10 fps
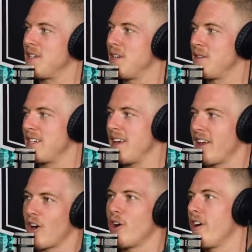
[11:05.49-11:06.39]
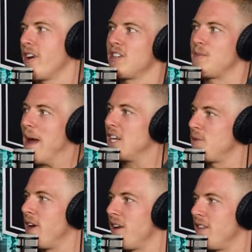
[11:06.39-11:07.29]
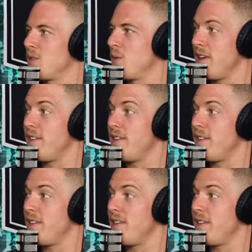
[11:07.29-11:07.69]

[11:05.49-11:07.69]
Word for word: to say like, oh, you're going to smash me on this one.